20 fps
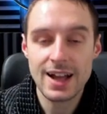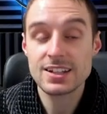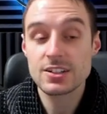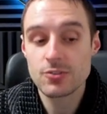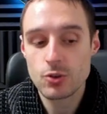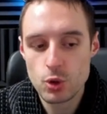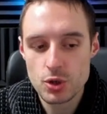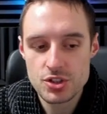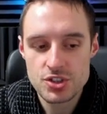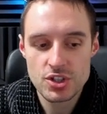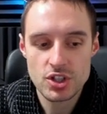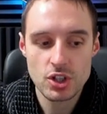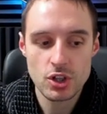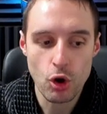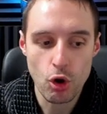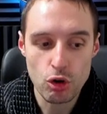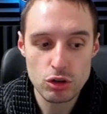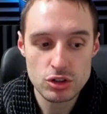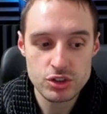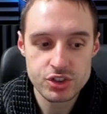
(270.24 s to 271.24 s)
And of course, you can
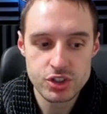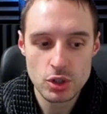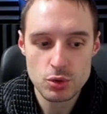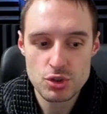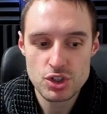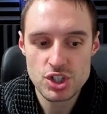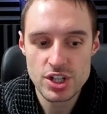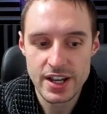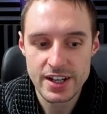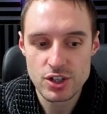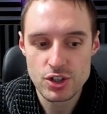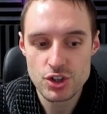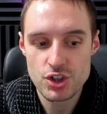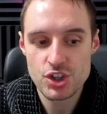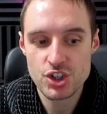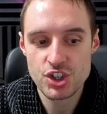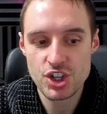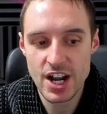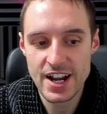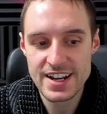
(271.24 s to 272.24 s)
also check your
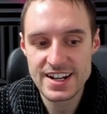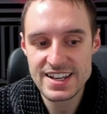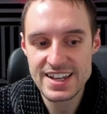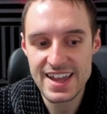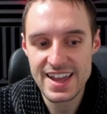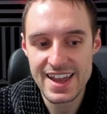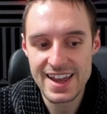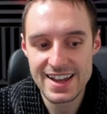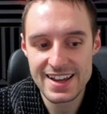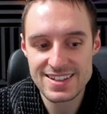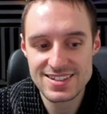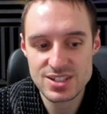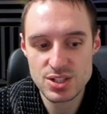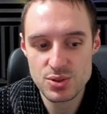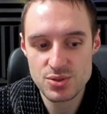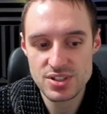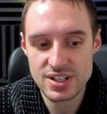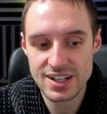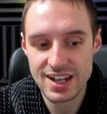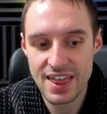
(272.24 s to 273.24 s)
shiny eggs
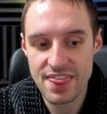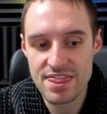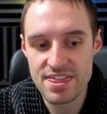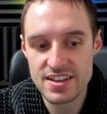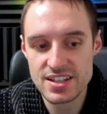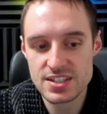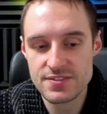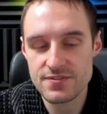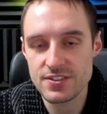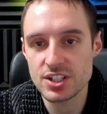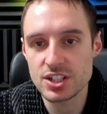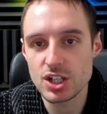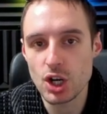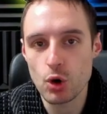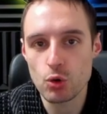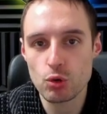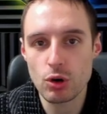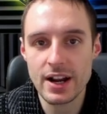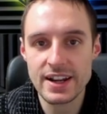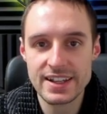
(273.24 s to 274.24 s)
using this
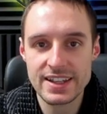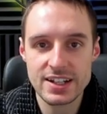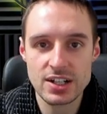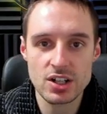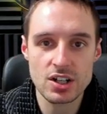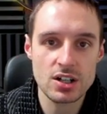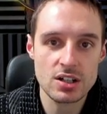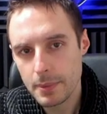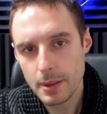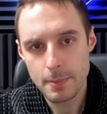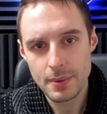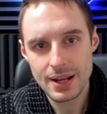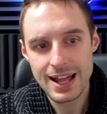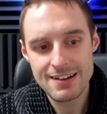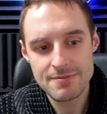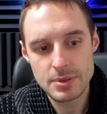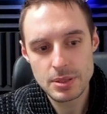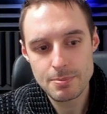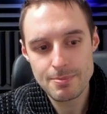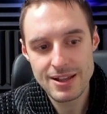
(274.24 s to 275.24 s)
video right here. People
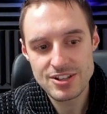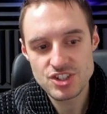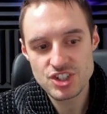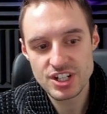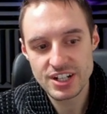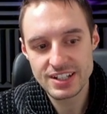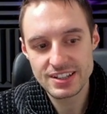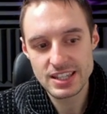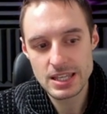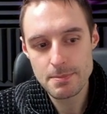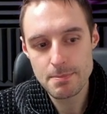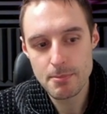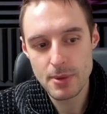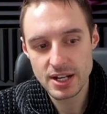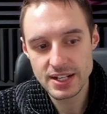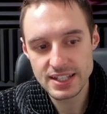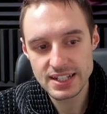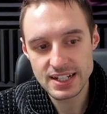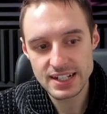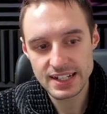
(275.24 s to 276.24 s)
have been mentioning the
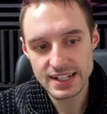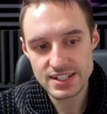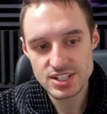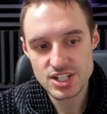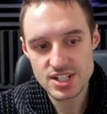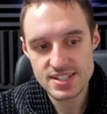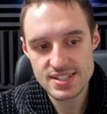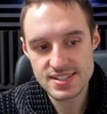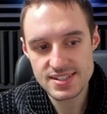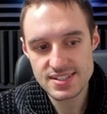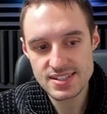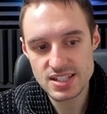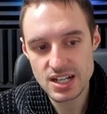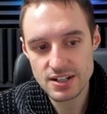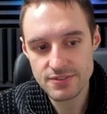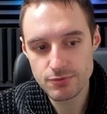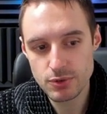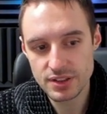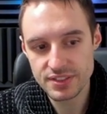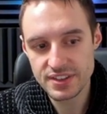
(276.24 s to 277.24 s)
money glitches and stuff.
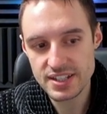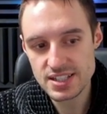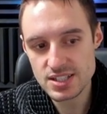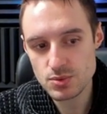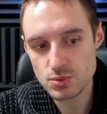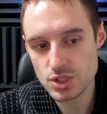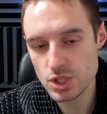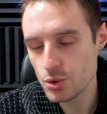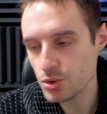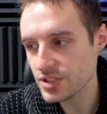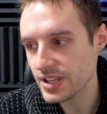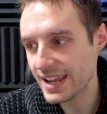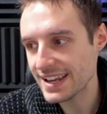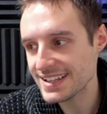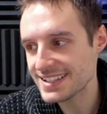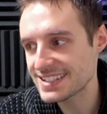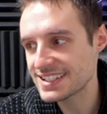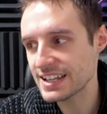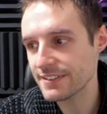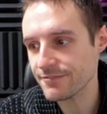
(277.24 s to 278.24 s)
Well, this used a
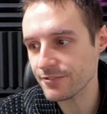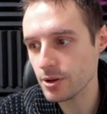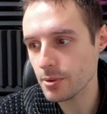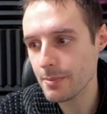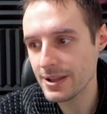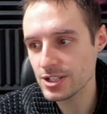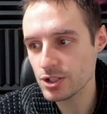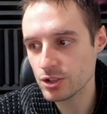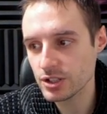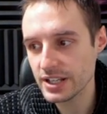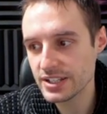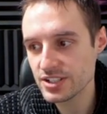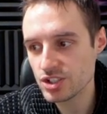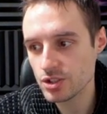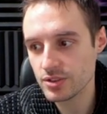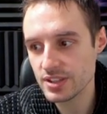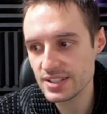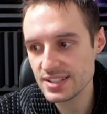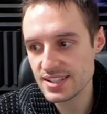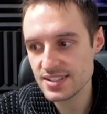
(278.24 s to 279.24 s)
different menu glitch,
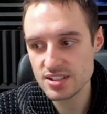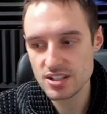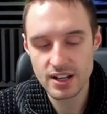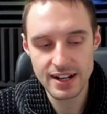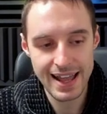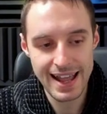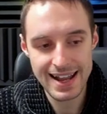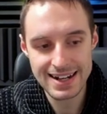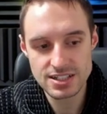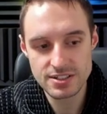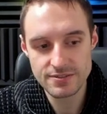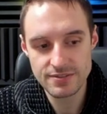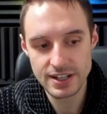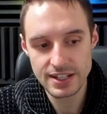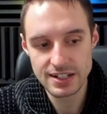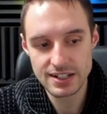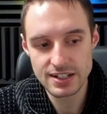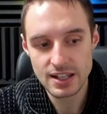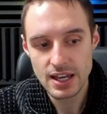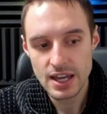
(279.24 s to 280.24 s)
so this is not
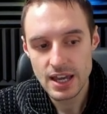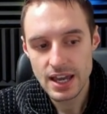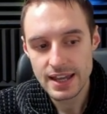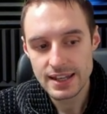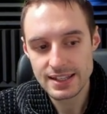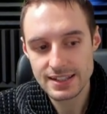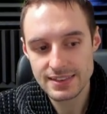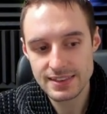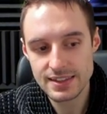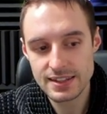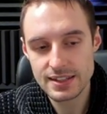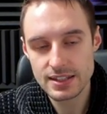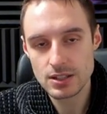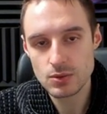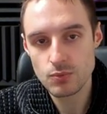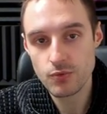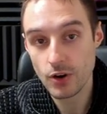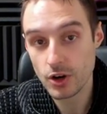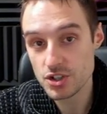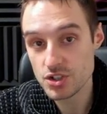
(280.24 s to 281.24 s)
activated in
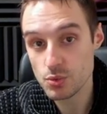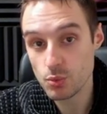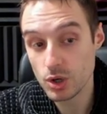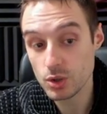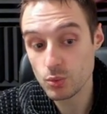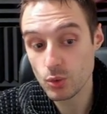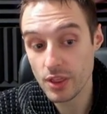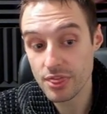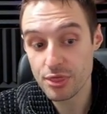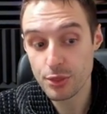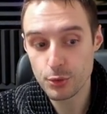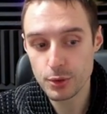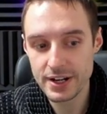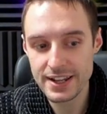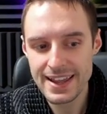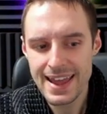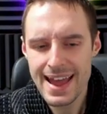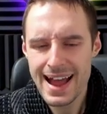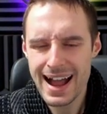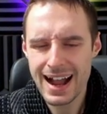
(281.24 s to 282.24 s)
the version
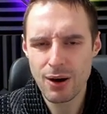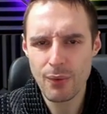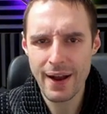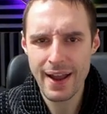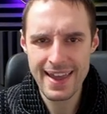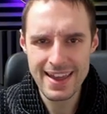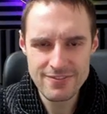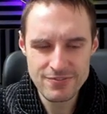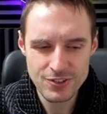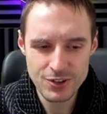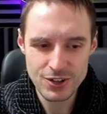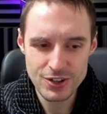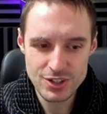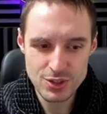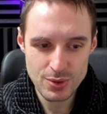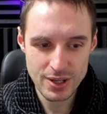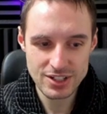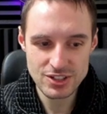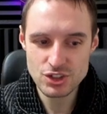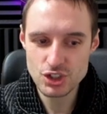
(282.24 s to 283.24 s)
113. However,
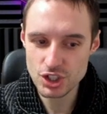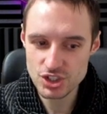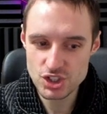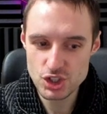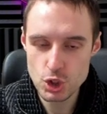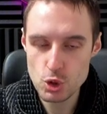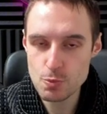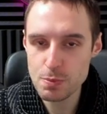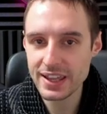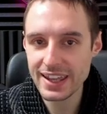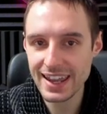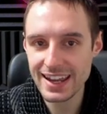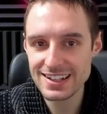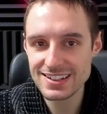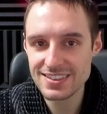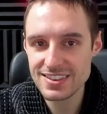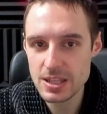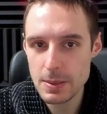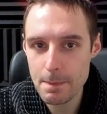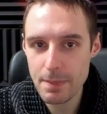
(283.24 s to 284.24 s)
you can just
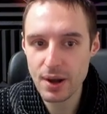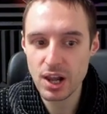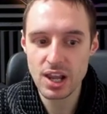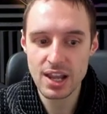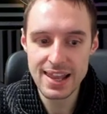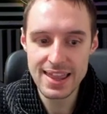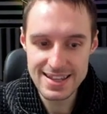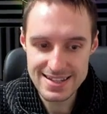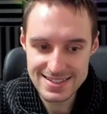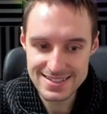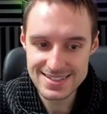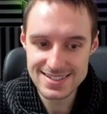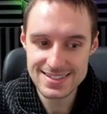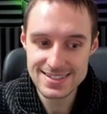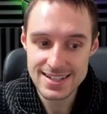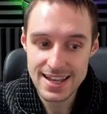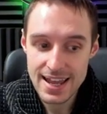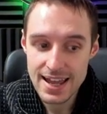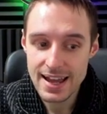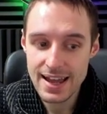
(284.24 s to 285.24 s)
duplicate the plate
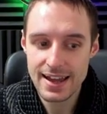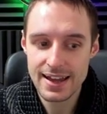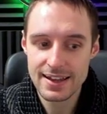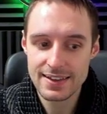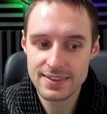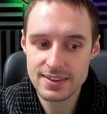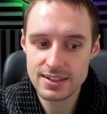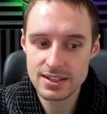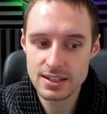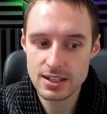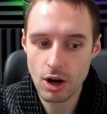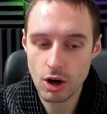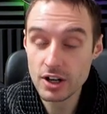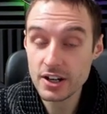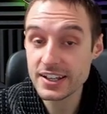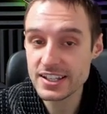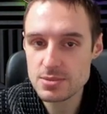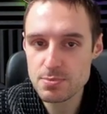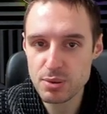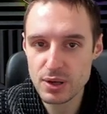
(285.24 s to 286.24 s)
plates, the
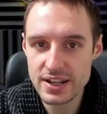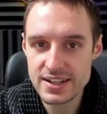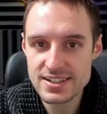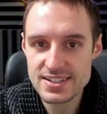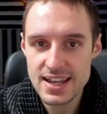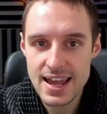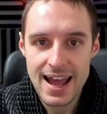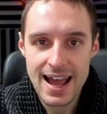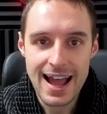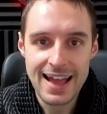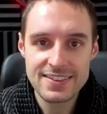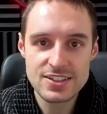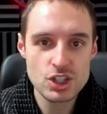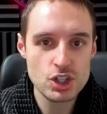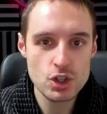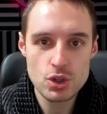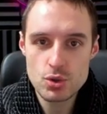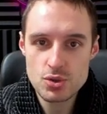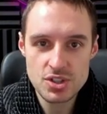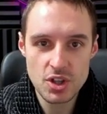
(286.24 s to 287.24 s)
Arceus plates, and
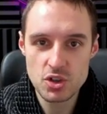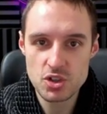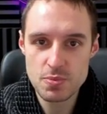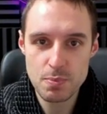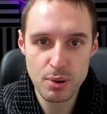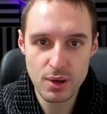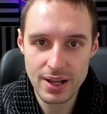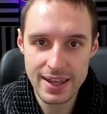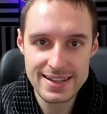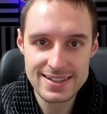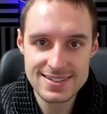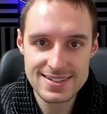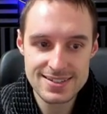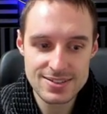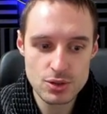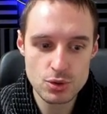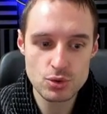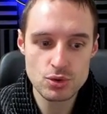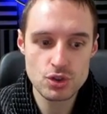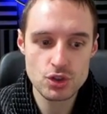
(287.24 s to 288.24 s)
use those plates
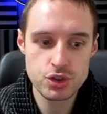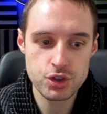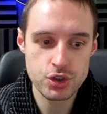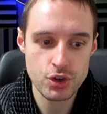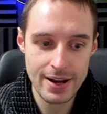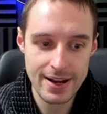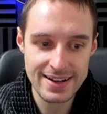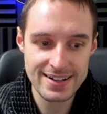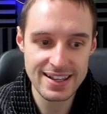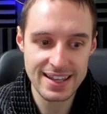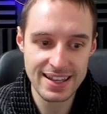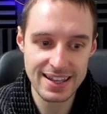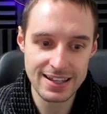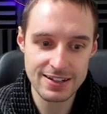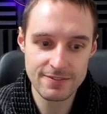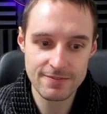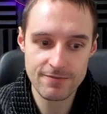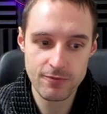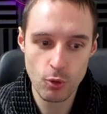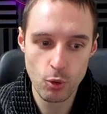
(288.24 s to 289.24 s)
to trade
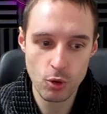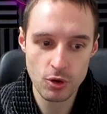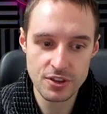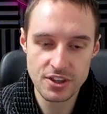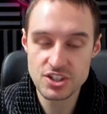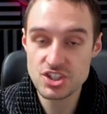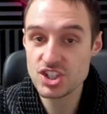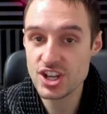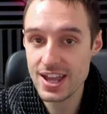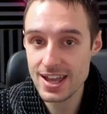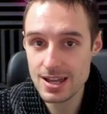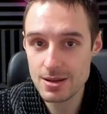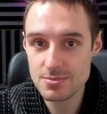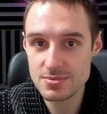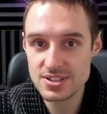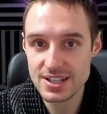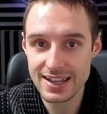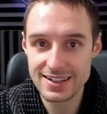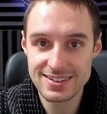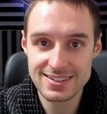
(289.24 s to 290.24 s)
in for the
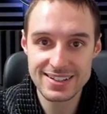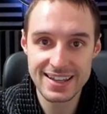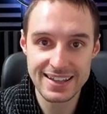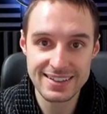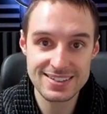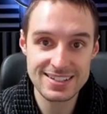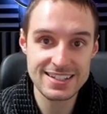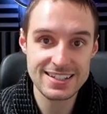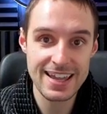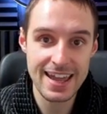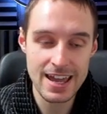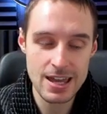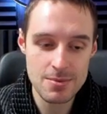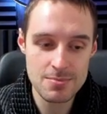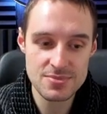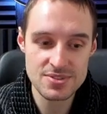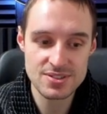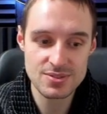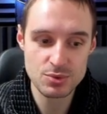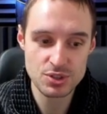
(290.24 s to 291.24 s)
gems and get
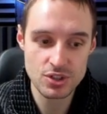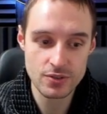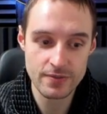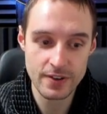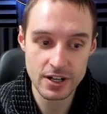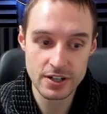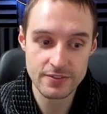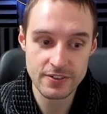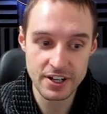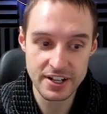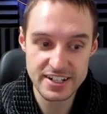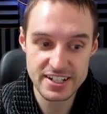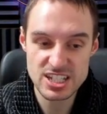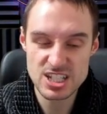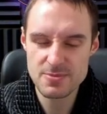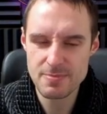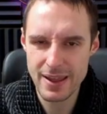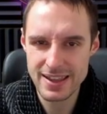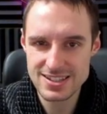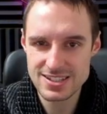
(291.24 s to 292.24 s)
TMs, which are very, very
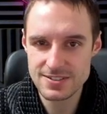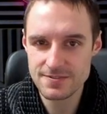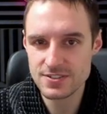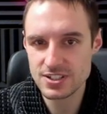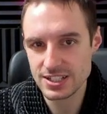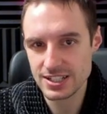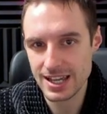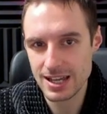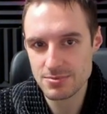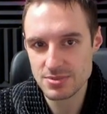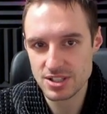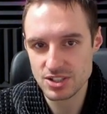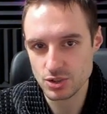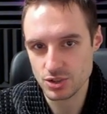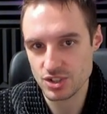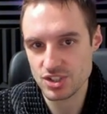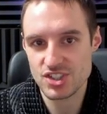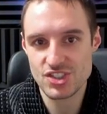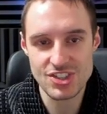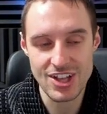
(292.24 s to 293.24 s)
expensive TMs, and
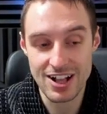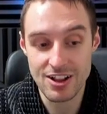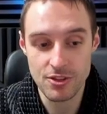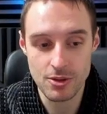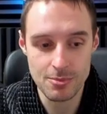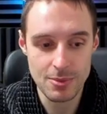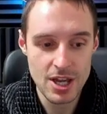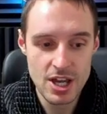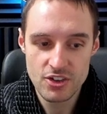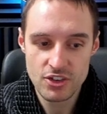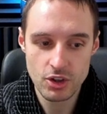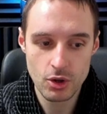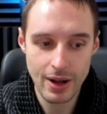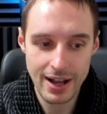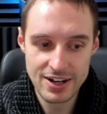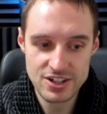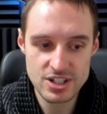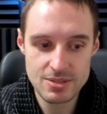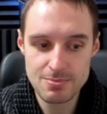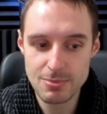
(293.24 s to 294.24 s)
you can sell them. So
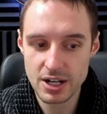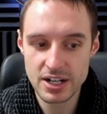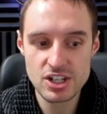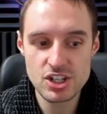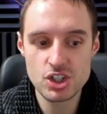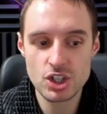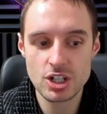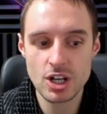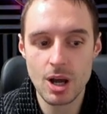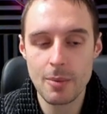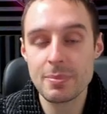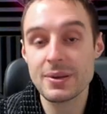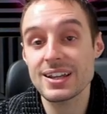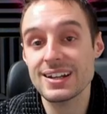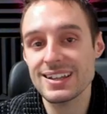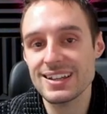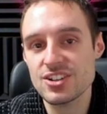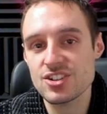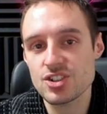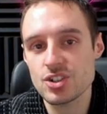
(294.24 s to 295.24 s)
actually money should not be
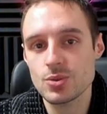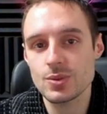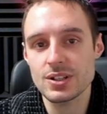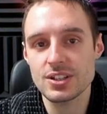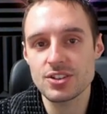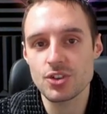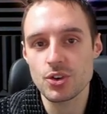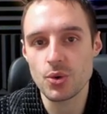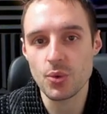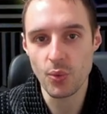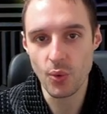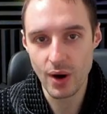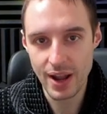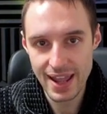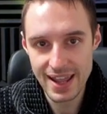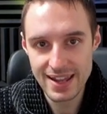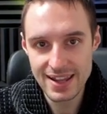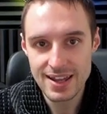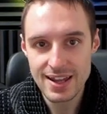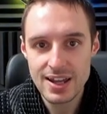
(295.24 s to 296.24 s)
an issue either
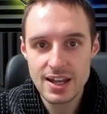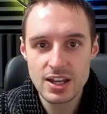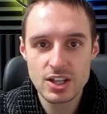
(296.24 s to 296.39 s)
way.